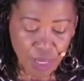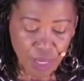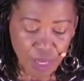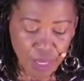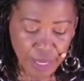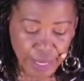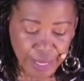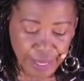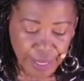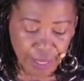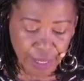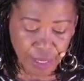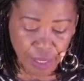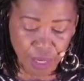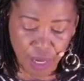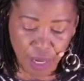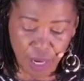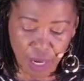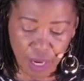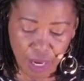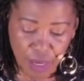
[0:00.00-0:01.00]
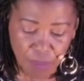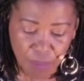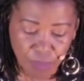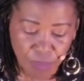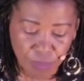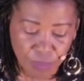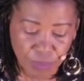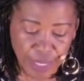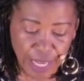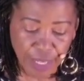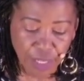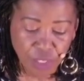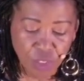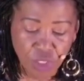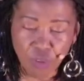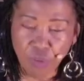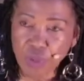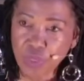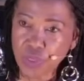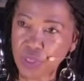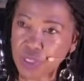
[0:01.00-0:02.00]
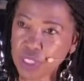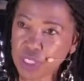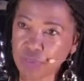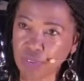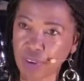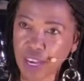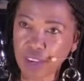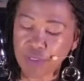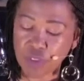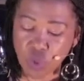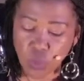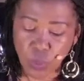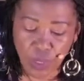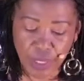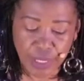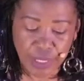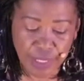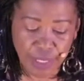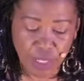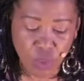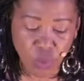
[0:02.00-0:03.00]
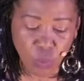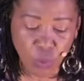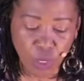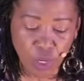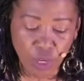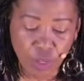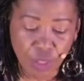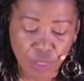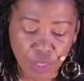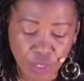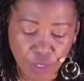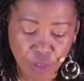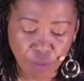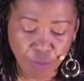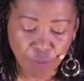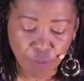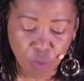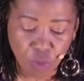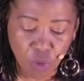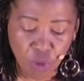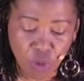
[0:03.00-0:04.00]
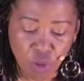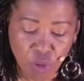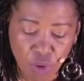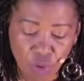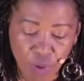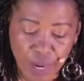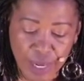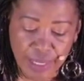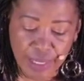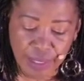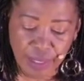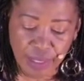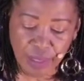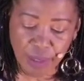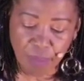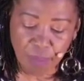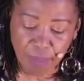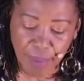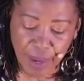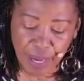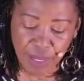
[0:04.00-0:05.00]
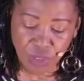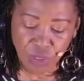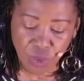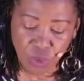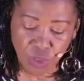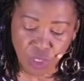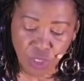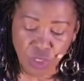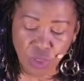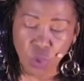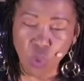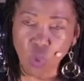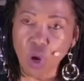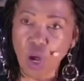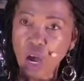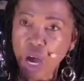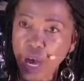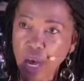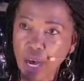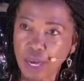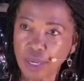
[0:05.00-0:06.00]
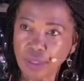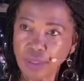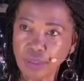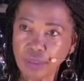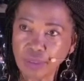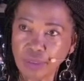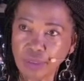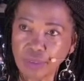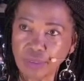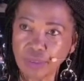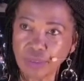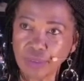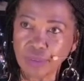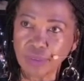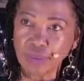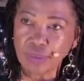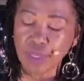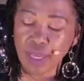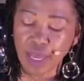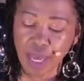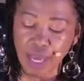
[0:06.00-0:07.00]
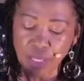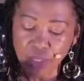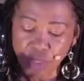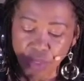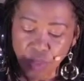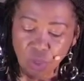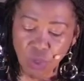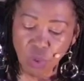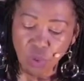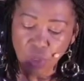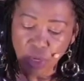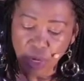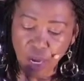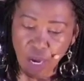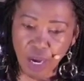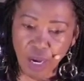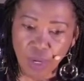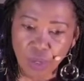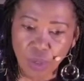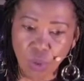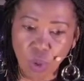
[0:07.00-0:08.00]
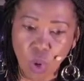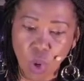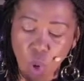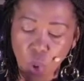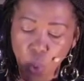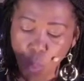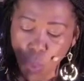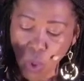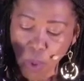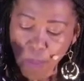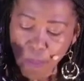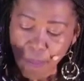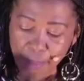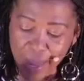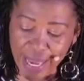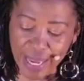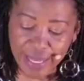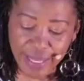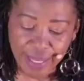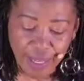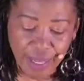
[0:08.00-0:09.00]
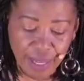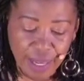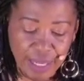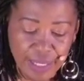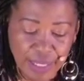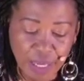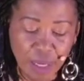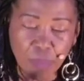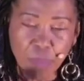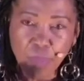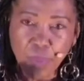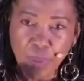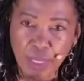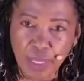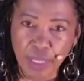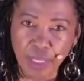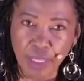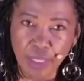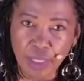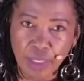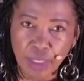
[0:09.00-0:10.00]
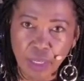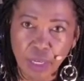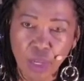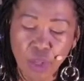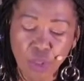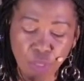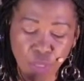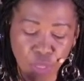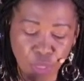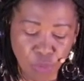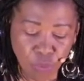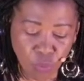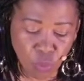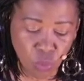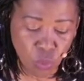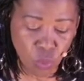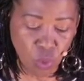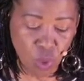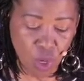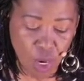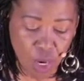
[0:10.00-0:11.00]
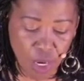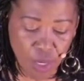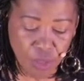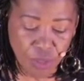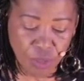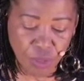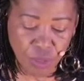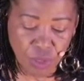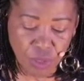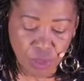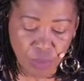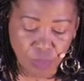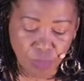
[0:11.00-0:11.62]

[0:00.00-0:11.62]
In um, 2 Corinthians 5.20, it says, We are therefore Christ's ambassadors, as though God, as though God were making his appeal through us.